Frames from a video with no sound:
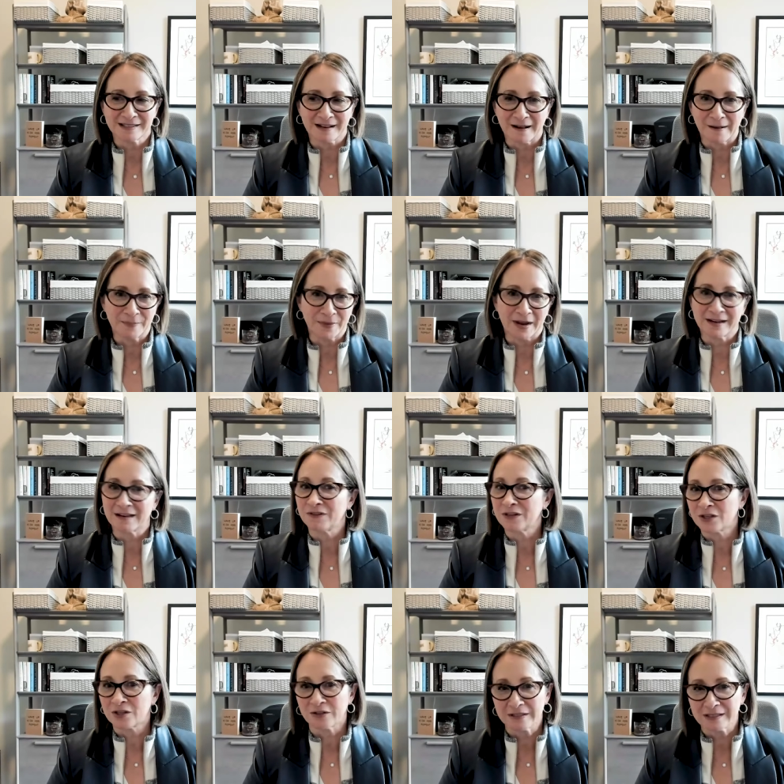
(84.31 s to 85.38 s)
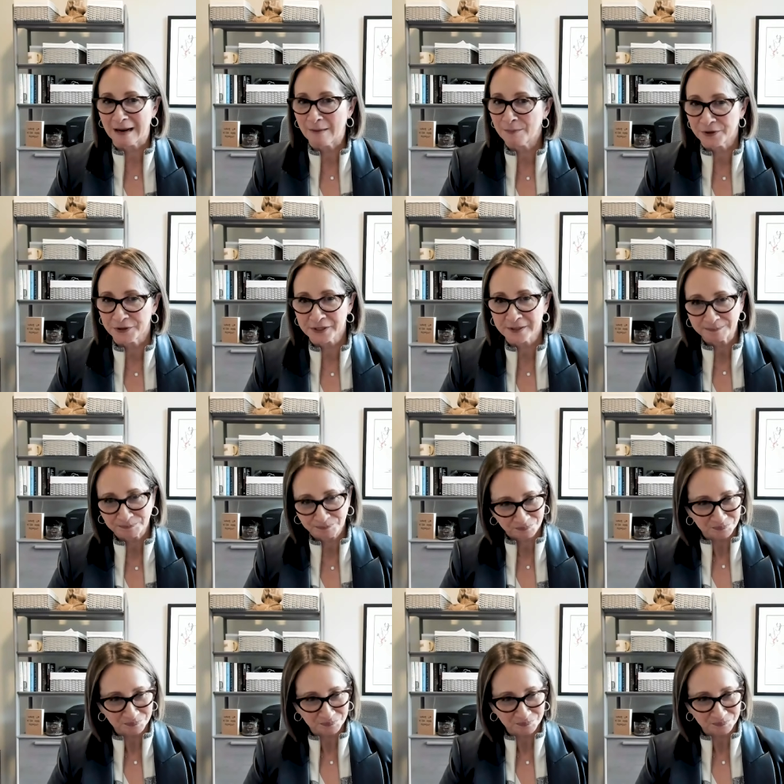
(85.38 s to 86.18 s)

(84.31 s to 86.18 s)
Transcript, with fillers: Um, I'll give you two examples.